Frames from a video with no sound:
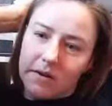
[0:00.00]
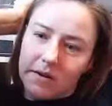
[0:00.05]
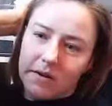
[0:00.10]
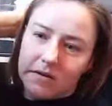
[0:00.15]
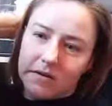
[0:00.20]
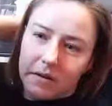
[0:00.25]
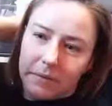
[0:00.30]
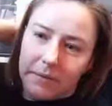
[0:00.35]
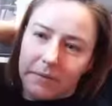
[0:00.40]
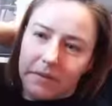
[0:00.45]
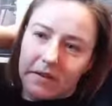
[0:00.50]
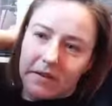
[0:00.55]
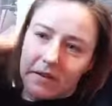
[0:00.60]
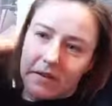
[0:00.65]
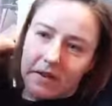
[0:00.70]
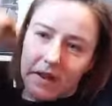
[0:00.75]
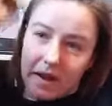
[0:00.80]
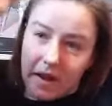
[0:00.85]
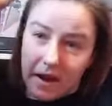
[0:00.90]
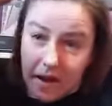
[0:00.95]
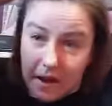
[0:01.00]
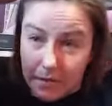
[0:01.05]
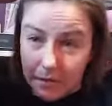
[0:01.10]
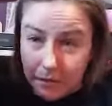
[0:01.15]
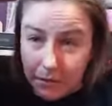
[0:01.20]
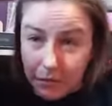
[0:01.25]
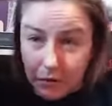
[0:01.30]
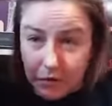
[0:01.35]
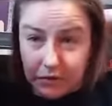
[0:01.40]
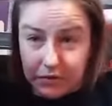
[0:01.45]
something that I'm
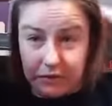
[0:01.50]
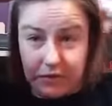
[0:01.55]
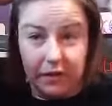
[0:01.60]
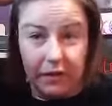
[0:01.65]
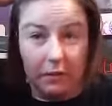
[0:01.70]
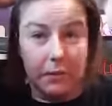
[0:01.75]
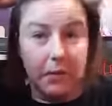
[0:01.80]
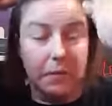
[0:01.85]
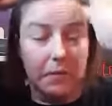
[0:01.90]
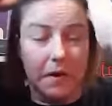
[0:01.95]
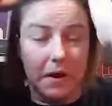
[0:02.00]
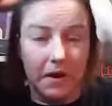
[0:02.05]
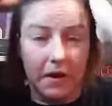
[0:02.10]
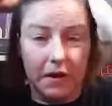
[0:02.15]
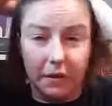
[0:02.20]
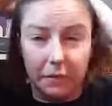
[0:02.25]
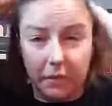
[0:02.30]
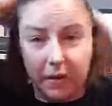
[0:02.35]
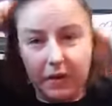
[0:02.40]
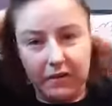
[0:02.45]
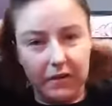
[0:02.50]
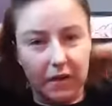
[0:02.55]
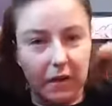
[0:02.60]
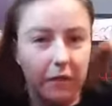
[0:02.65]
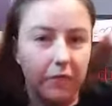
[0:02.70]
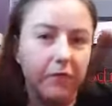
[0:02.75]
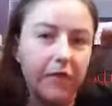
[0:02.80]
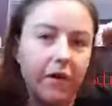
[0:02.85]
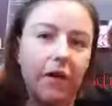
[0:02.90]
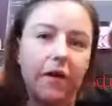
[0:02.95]
personally reminding
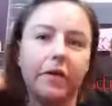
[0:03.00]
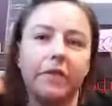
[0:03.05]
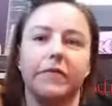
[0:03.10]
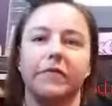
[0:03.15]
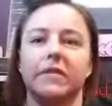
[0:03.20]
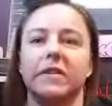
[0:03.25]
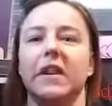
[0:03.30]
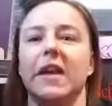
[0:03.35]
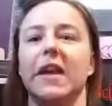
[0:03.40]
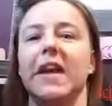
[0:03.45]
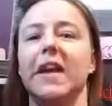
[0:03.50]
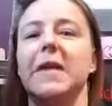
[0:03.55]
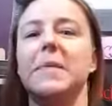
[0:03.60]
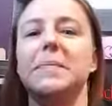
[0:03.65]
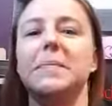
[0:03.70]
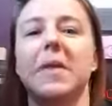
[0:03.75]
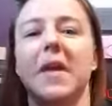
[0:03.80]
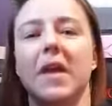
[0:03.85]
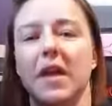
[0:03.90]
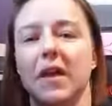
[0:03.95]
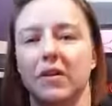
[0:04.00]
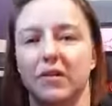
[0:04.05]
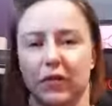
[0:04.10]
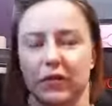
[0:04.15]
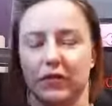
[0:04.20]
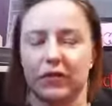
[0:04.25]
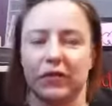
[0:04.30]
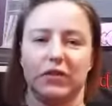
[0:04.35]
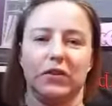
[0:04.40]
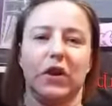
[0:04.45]
myself of today. So I
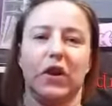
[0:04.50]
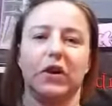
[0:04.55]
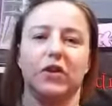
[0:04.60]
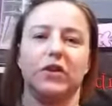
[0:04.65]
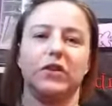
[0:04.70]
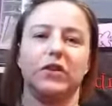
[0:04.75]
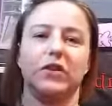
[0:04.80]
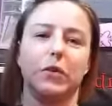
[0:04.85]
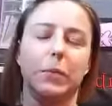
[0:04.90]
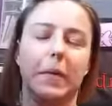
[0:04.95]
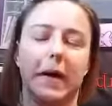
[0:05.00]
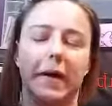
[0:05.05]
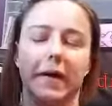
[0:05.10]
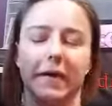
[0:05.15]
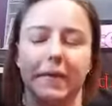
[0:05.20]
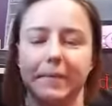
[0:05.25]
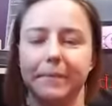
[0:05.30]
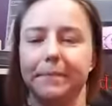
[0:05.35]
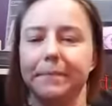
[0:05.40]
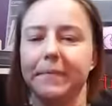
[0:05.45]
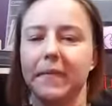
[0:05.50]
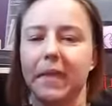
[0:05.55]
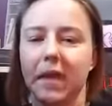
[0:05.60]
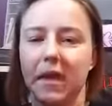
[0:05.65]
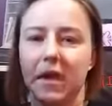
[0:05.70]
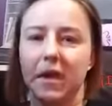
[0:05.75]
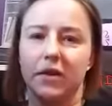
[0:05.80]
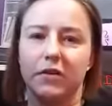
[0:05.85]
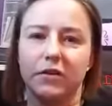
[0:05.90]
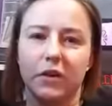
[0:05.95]
was going to talk to you about it.
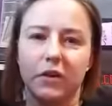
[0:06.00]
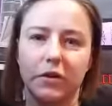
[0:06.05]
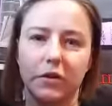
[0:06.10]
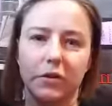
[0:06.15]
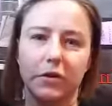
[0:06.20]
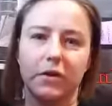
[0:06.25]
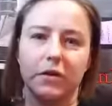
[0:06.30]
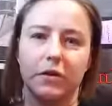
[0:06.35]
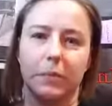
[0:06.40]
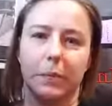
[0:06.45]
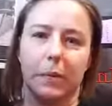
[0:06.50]
So I do this